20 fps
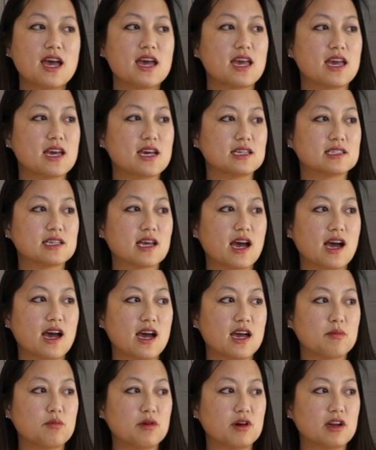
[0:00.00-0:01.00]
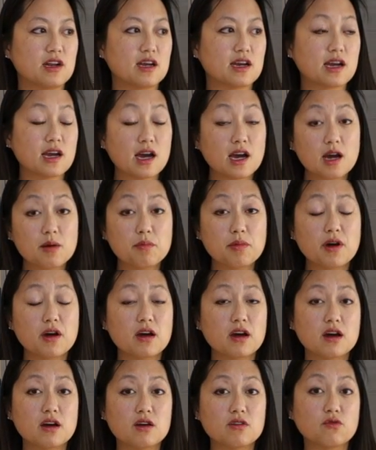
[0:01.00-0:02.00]
is I put a cup
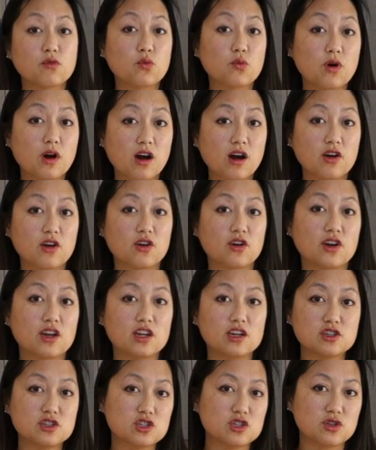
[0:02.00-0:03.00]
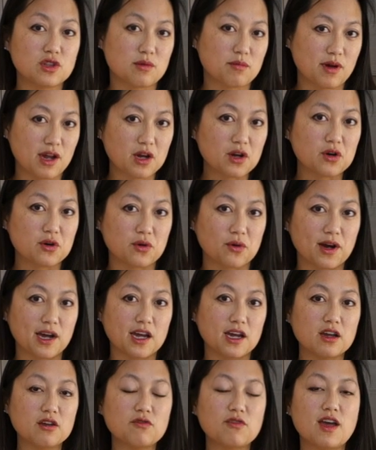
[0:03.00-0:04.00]
of water into the
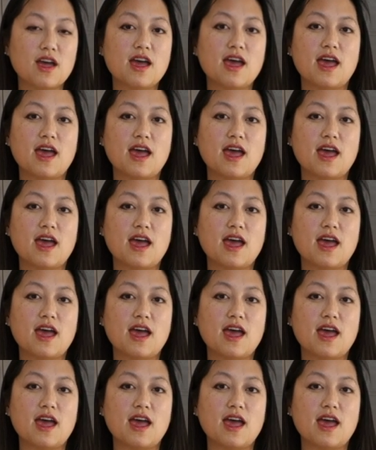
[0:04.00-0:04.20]
microwave